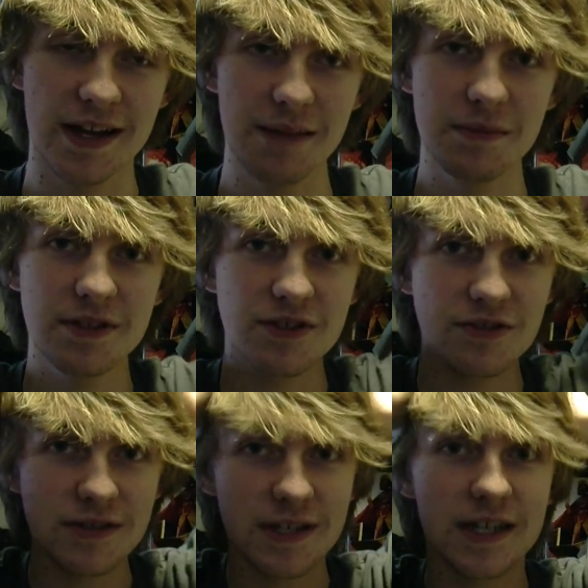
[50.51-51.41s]

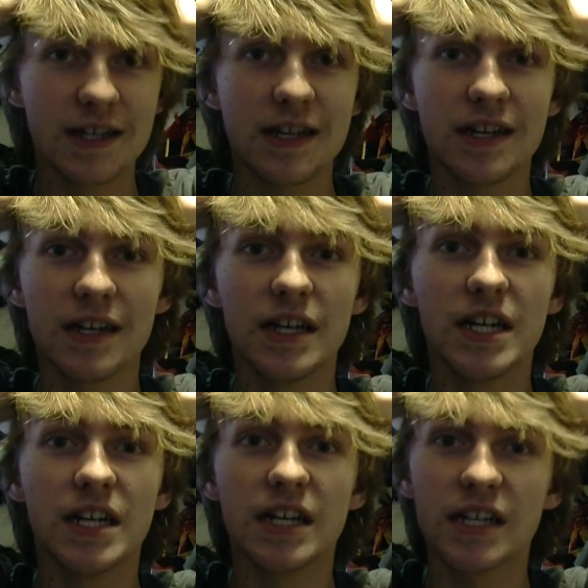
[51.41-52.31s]
chemistry,
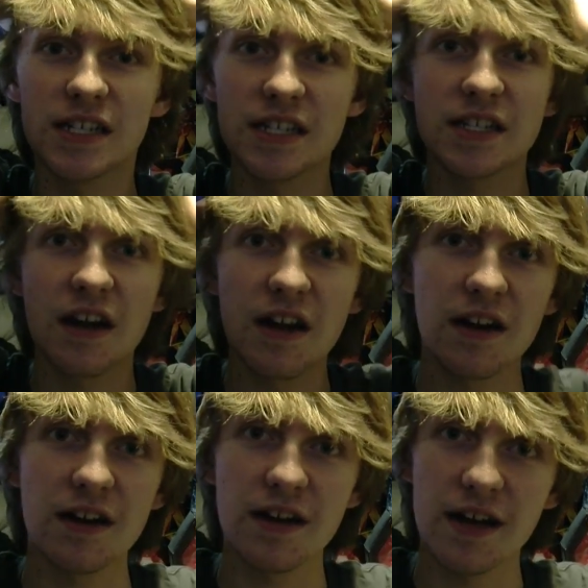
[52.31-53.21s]
because it's
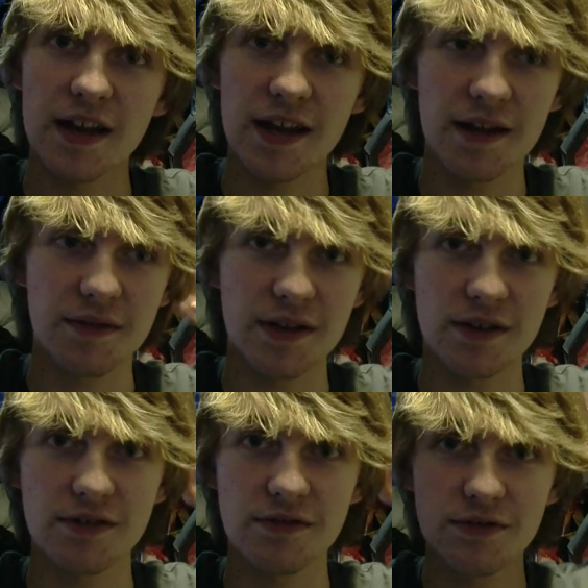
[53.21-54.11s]
hard, and I have a
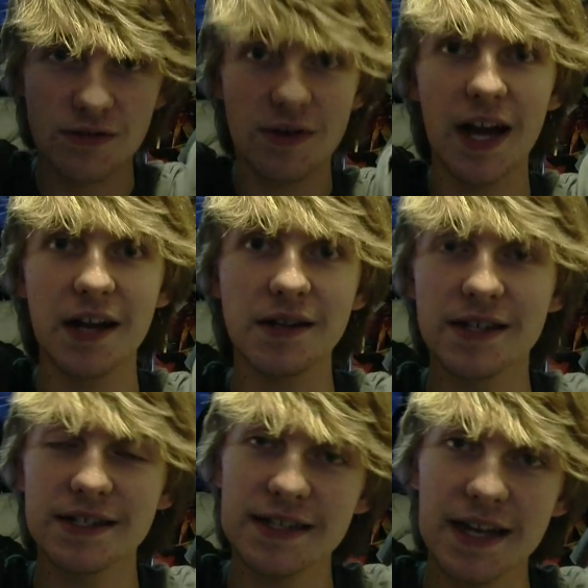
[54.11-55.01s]
trial
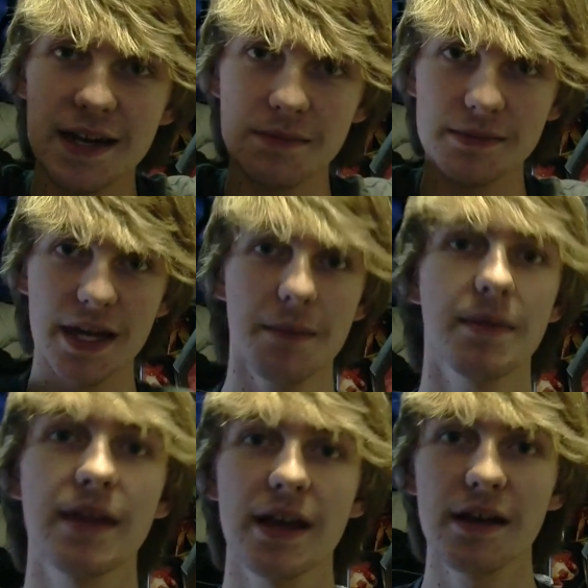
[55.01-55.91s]
exam type
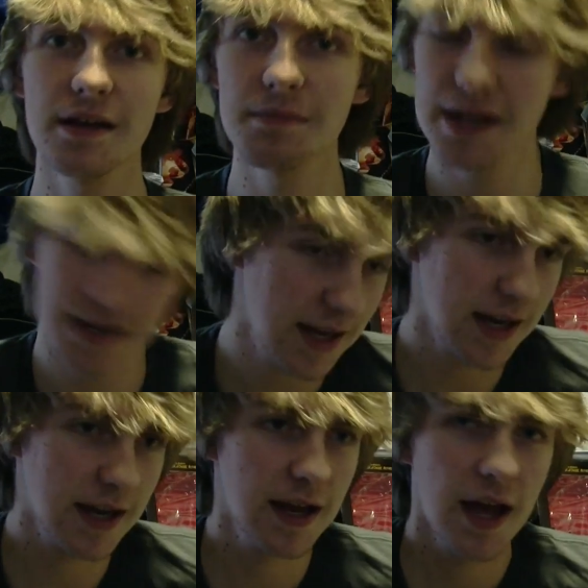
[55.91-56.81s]
thing on Monday.